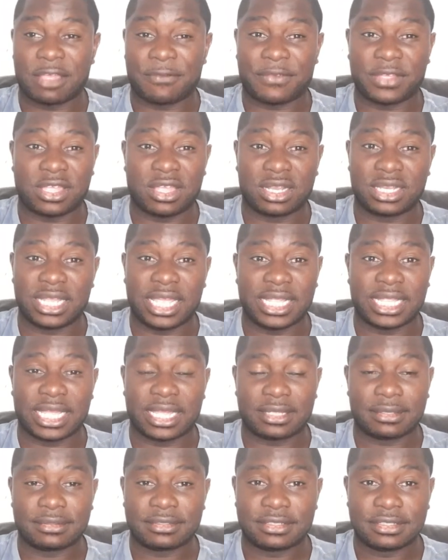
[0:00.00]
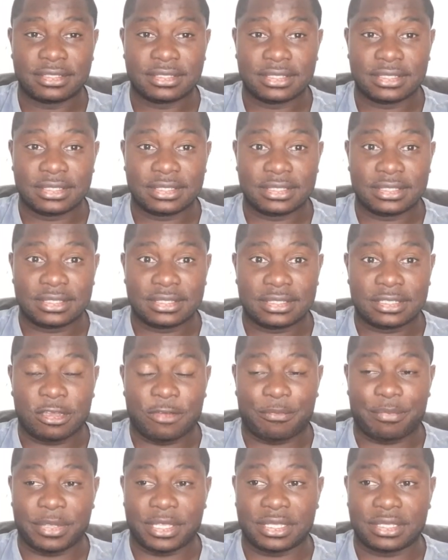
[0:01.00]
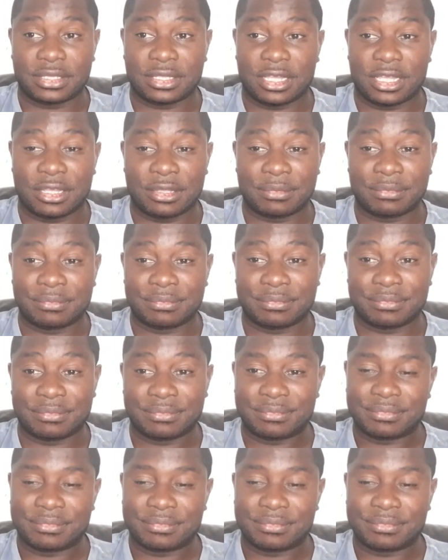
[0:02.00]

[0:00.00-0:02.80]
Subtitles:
I think I need it. I've been